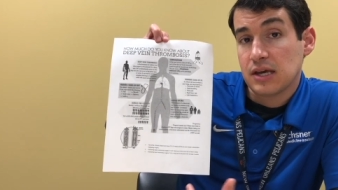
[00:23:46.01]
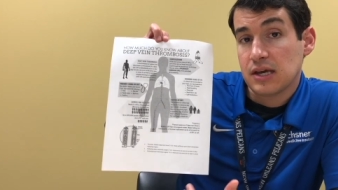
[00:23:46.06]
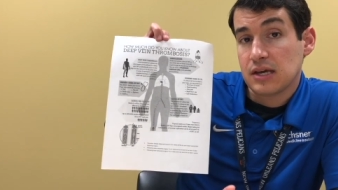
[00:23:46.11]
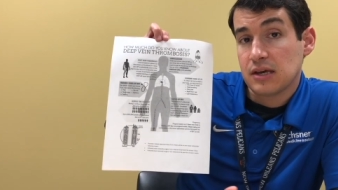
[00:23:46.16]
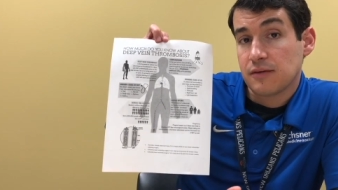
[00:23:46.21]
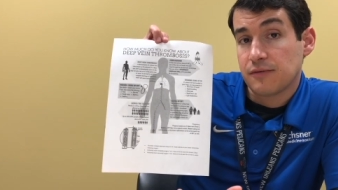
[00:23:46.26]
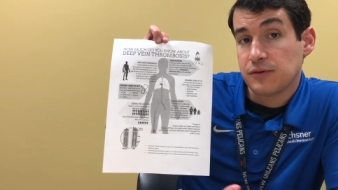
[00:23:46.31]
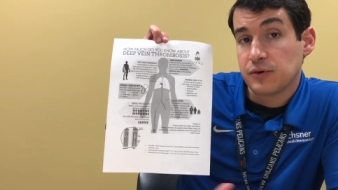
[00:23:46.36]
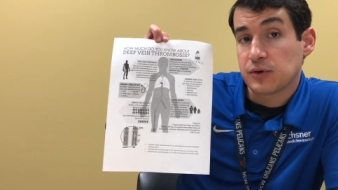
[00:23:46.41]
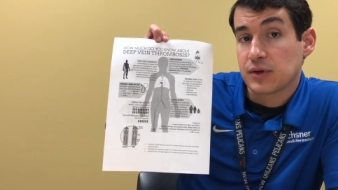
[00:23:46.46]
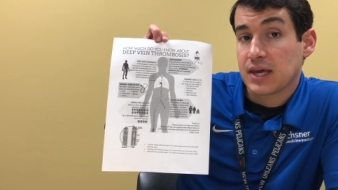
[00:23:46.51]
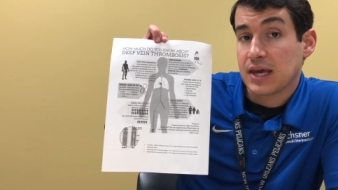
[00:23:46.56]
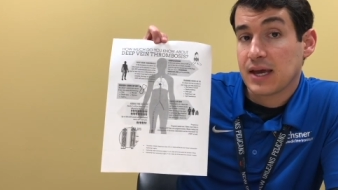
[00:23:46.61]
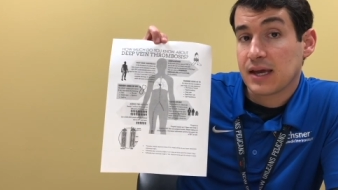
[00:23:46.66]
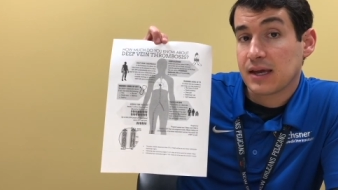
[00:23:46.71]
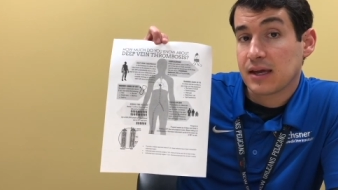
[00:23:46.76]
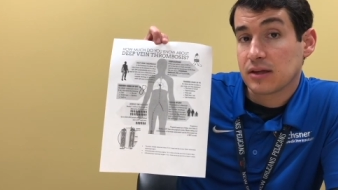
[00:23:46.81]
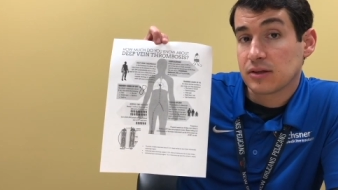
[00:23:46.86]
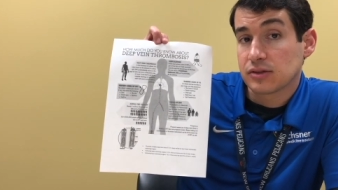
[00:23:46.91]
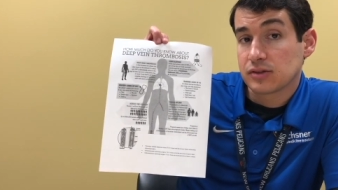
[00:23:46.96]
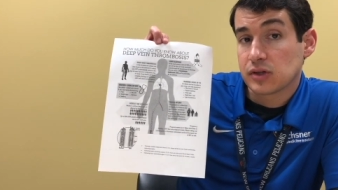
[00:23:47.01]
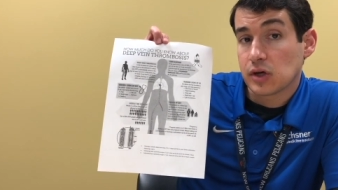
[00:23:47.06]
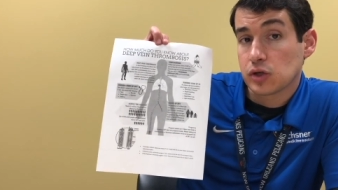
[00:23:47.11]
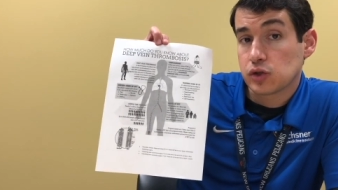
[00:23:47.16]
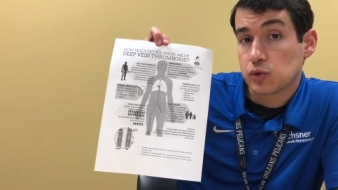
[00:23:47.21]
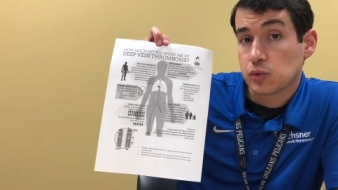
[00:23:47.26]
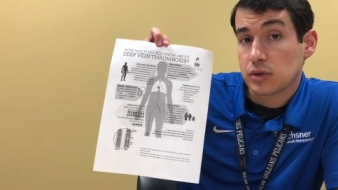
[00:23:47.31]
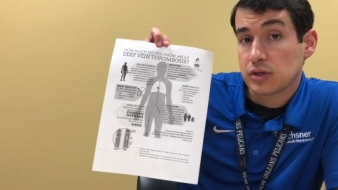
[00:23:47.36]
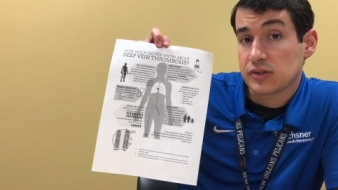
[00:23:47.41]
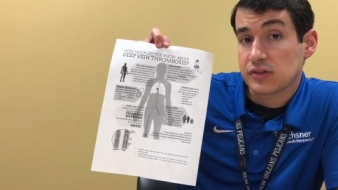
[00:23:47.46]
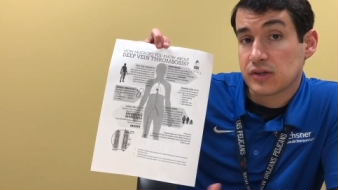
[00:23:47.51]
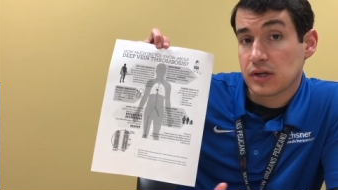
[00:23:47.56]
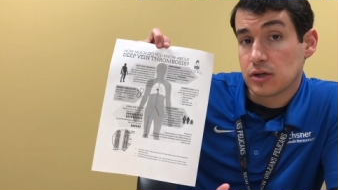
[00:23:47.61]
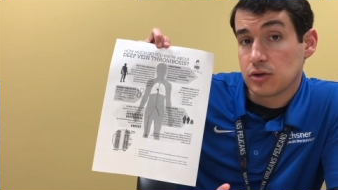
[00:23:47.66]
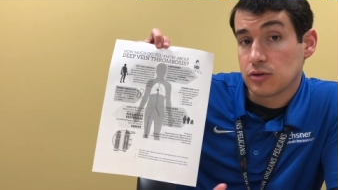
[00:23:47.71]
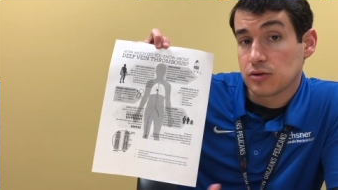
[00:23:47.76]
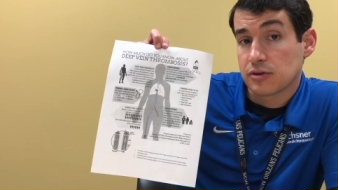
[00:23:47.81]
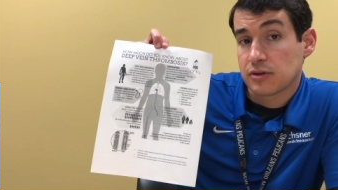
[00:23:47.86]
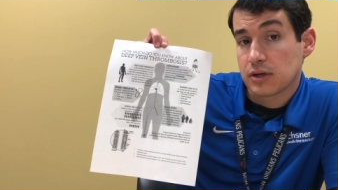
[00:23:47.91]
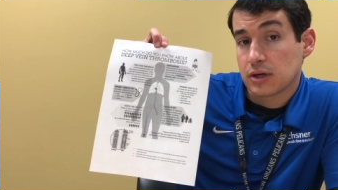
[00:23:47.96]
If you can't get in touch with us and
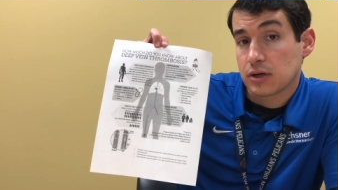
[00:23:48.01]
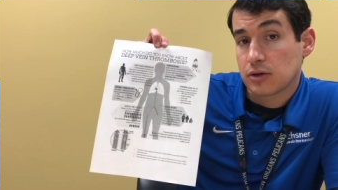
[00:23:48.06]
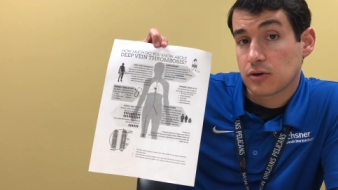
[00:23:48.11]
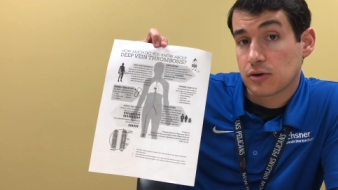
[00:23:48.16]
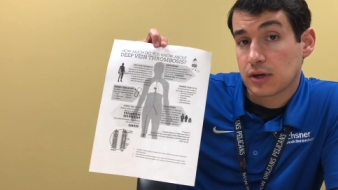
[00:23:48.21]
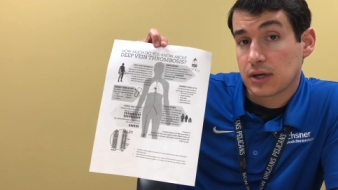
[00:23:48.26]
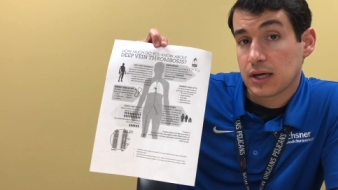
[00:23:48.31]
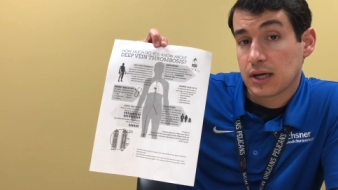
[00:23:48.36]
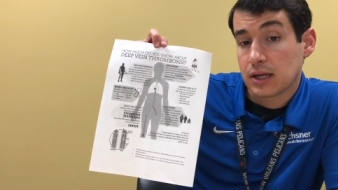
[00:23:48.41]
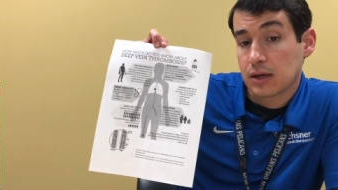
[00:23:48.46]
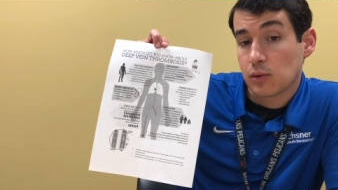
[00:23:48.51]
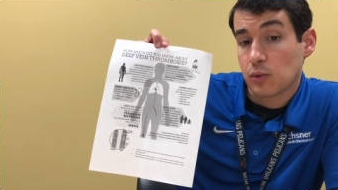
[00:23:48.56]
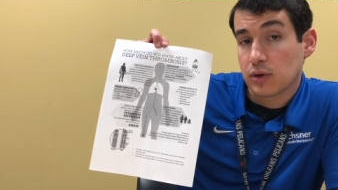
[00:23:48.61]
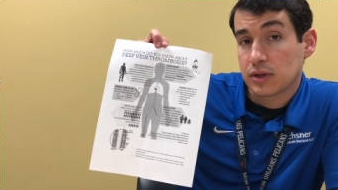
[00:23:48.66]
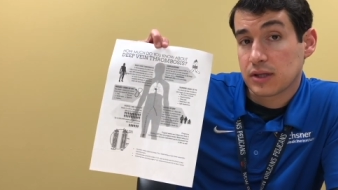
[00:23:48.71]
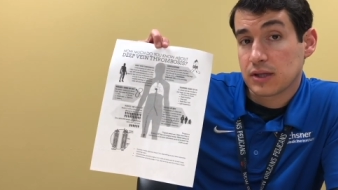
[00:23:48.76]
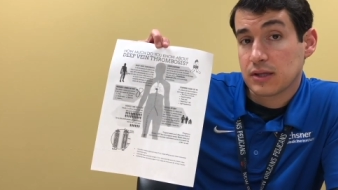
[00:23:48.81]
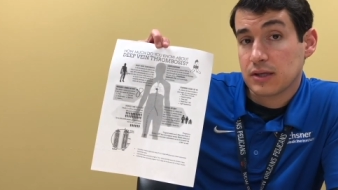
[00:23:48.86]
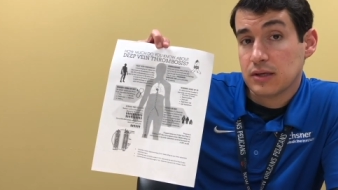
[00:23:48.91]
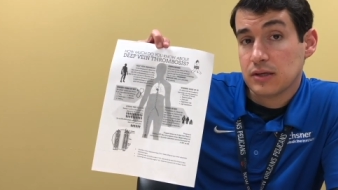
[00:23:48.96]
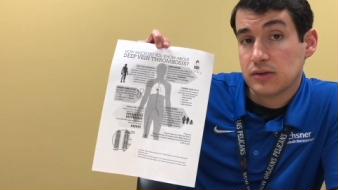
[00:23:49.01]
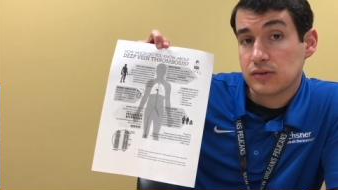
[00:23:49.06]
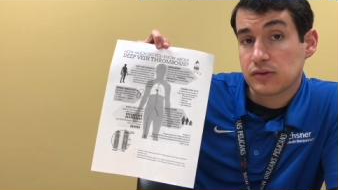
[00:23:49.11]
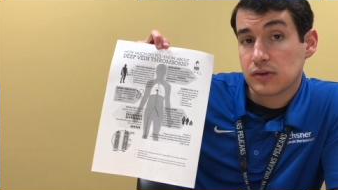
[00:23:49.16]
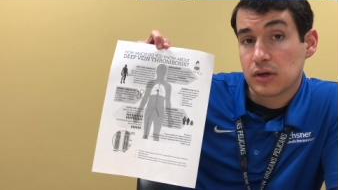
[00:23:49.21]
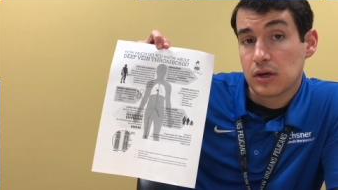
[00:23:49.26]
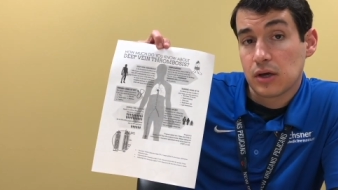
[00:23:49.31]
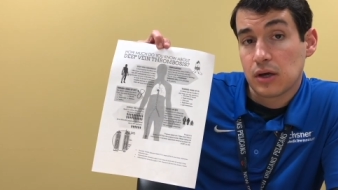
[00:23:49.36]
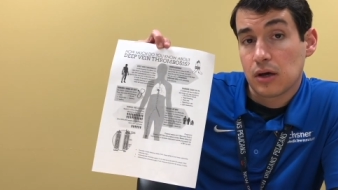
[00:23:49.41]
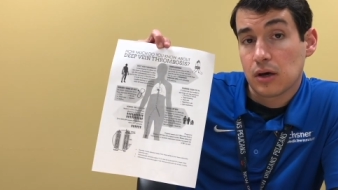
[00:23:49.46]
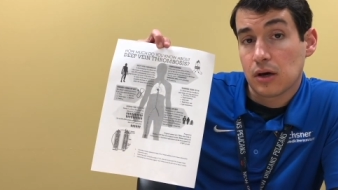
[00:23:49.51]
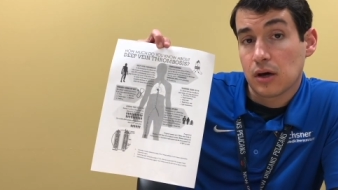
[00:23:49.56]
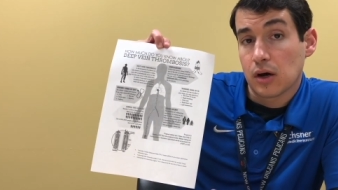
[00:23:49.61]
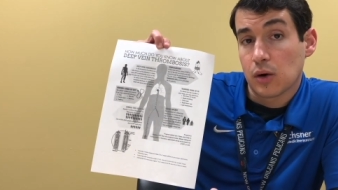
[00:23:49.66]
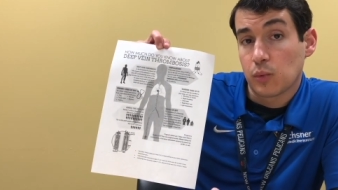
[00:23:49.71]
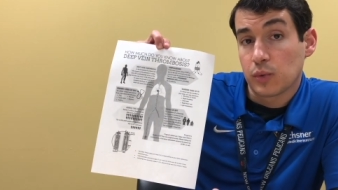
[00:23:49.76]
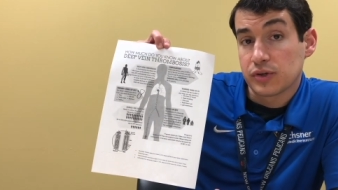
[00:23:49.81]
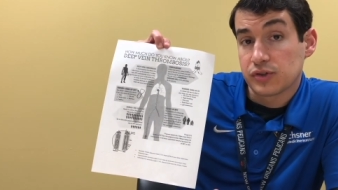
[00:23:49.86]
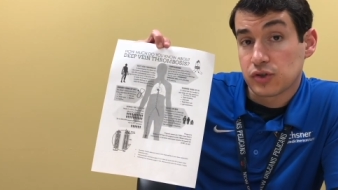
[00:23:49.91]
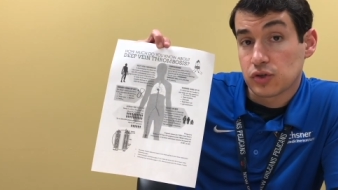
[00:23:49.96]
you think you're getting one of these,
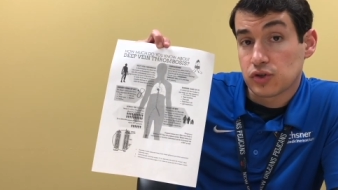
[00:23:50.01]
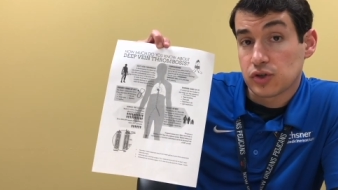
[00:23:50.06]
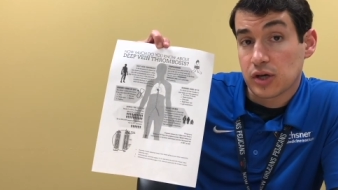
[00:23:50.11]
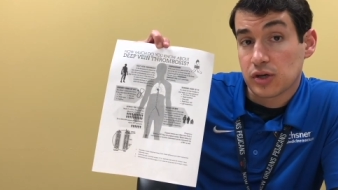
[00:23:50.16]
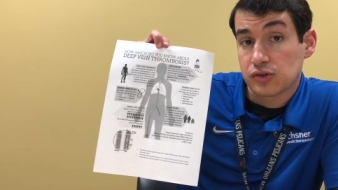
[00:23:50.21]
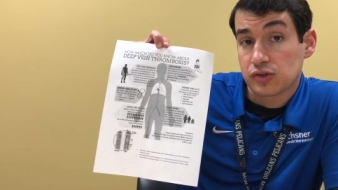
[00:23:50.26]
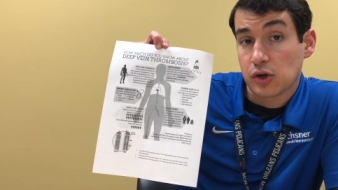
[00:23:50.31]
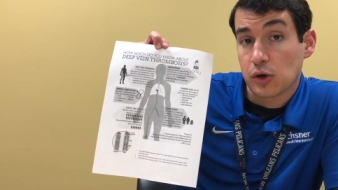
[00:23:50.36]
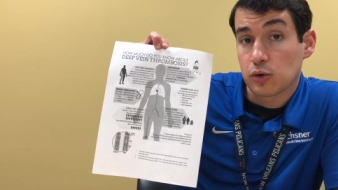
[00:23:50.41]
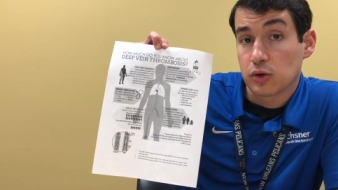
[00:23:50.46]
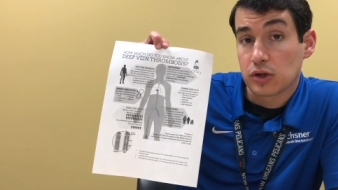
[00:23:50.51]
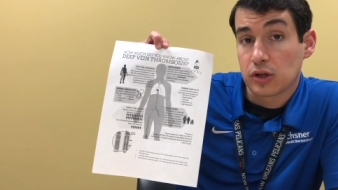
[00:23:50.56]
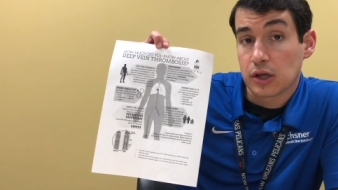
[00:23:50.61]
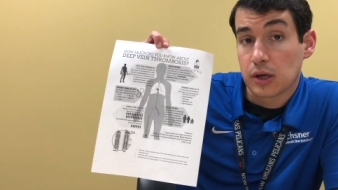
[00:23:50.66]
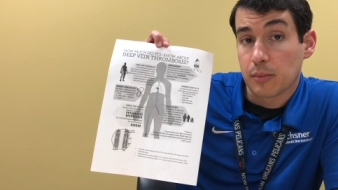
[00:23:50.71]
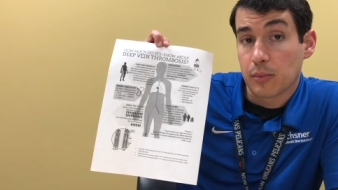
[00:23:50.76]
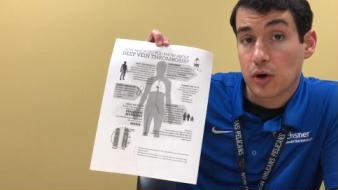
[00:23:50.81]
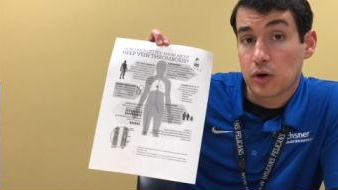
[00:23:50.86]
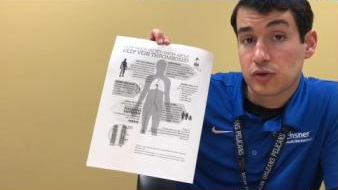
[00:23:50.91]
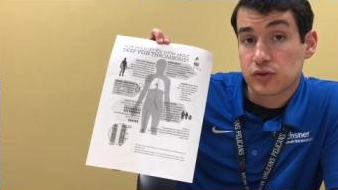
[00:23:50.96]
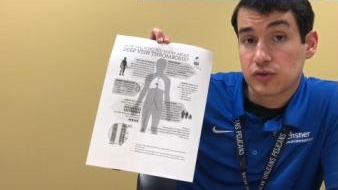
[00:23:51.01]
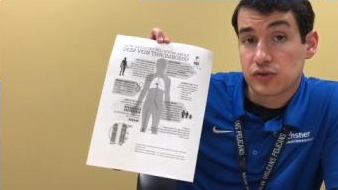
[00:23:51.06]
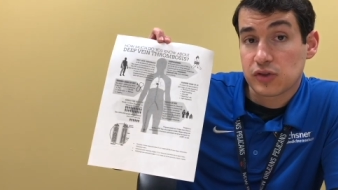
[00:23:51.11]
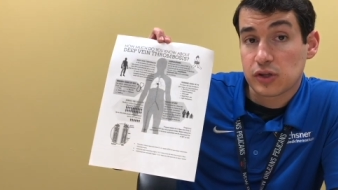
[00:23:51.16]
we suggest go to the emergency